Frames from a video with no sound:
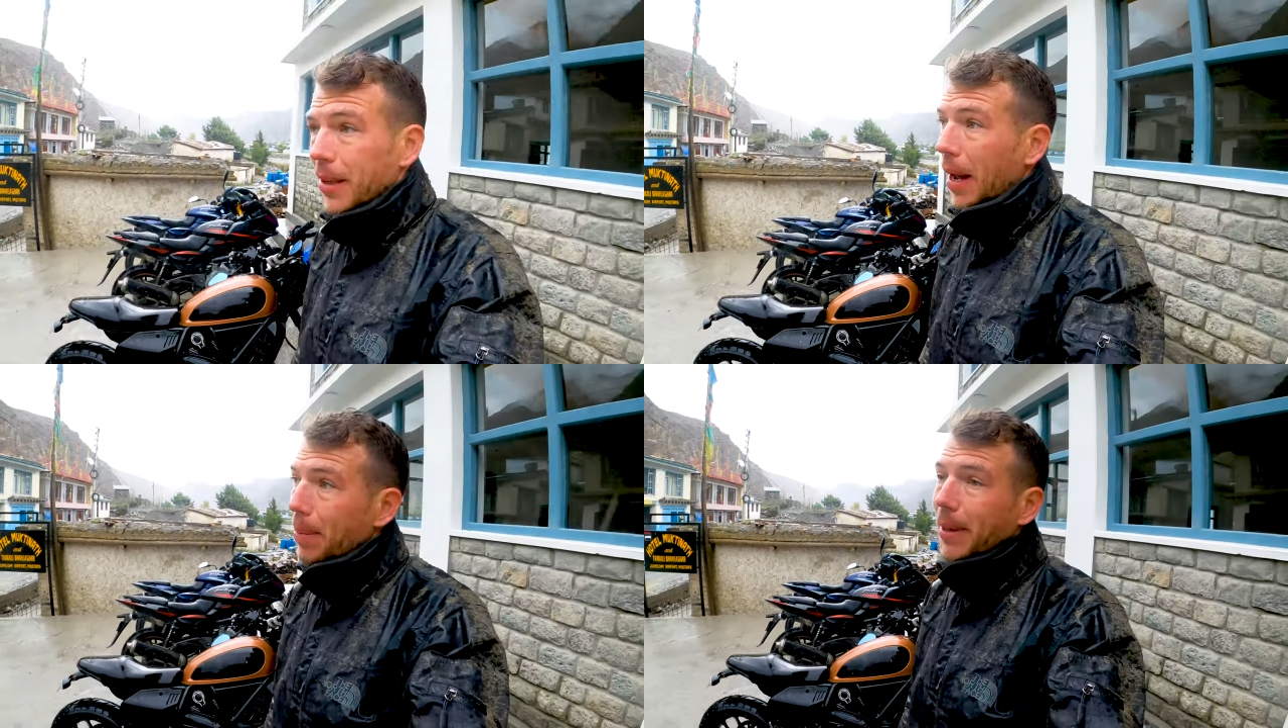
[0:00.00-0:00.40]

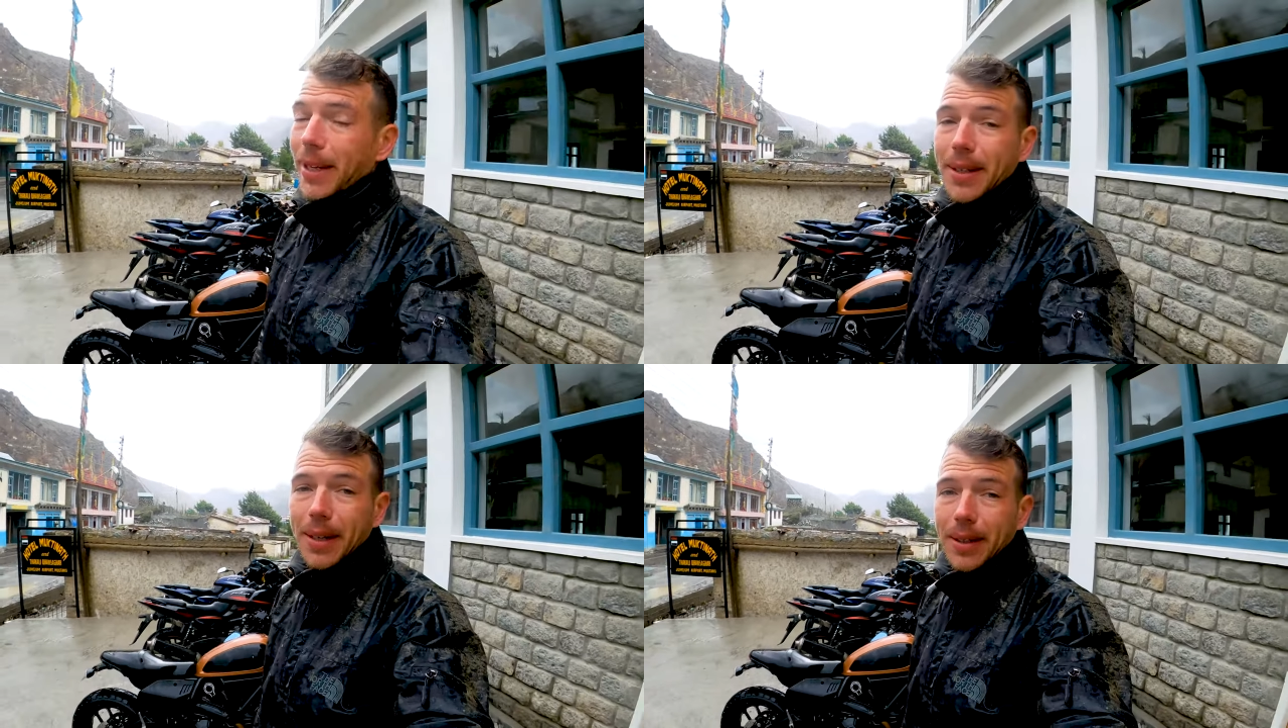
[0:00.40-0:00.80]
So happy
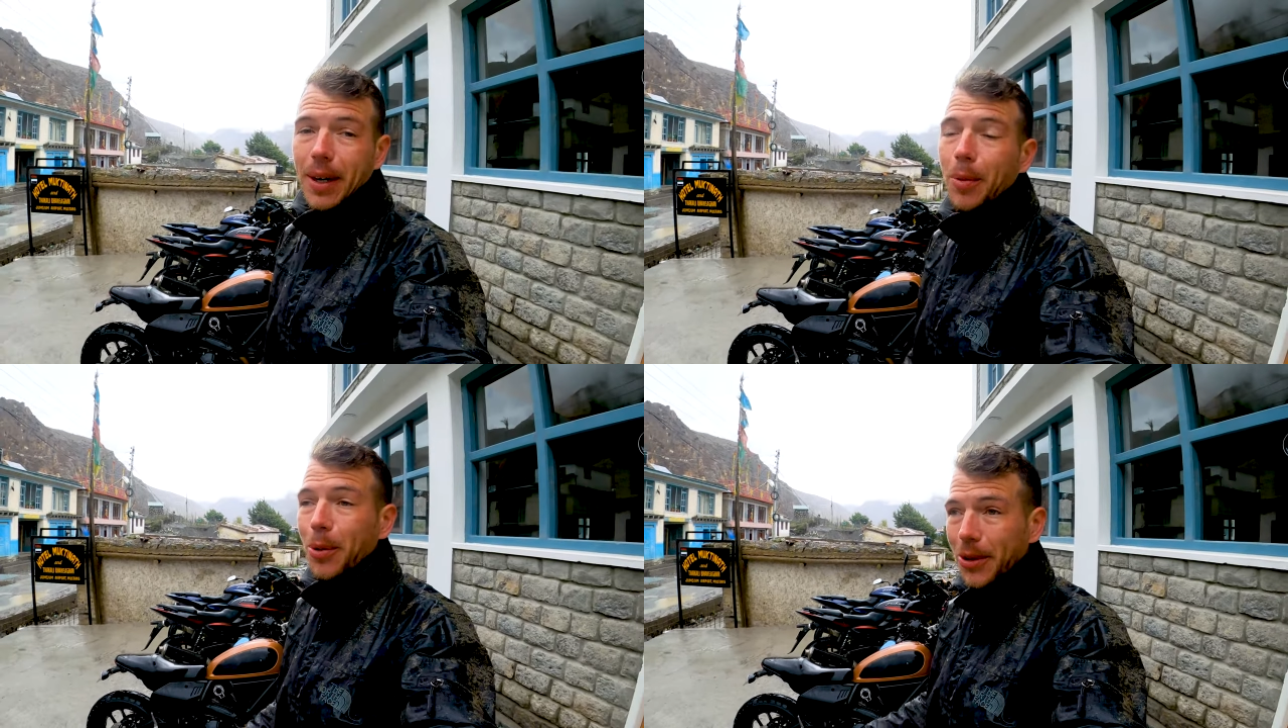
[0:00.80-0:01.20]
days, guys. I
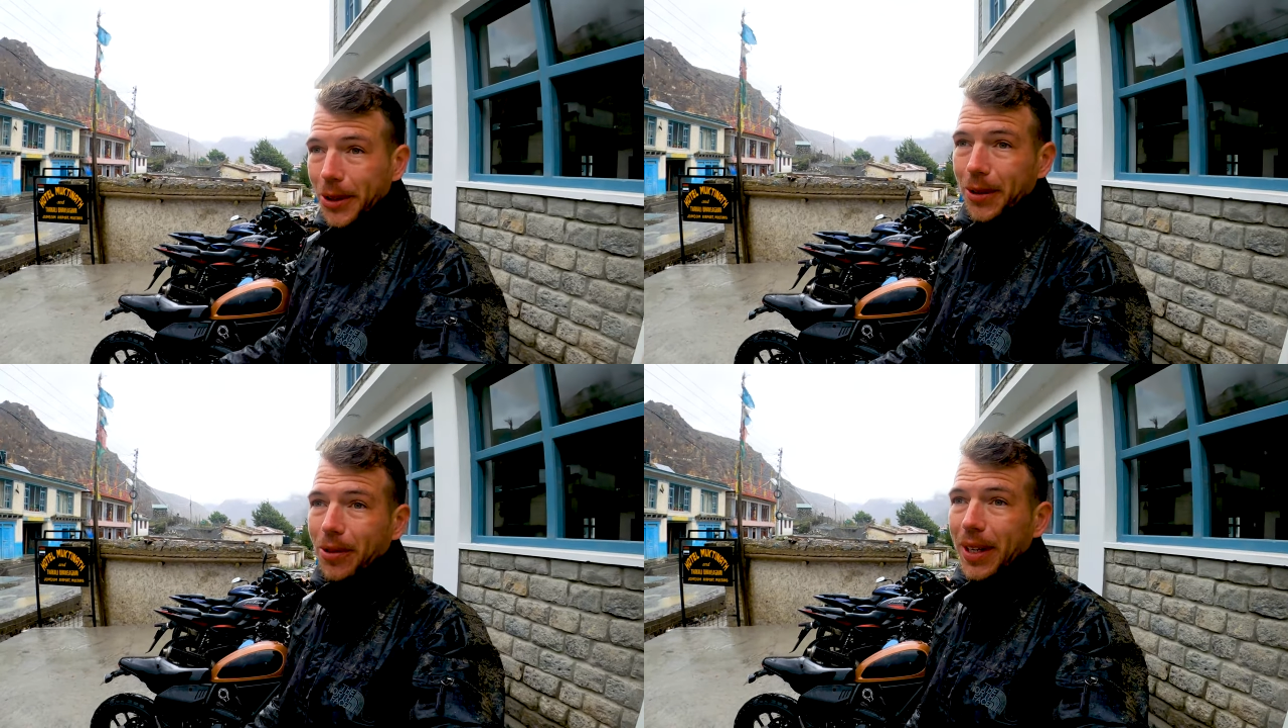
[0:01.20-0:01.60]
hope you
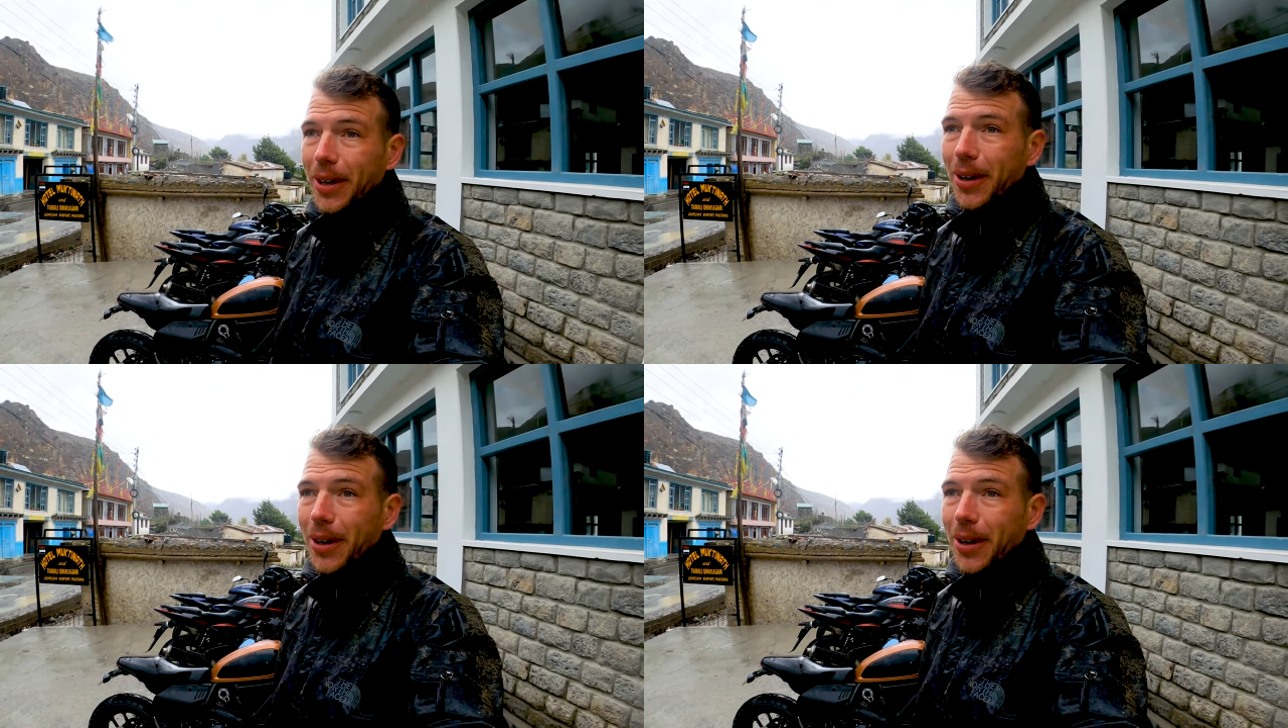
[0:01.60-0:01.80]
enjoyed the video.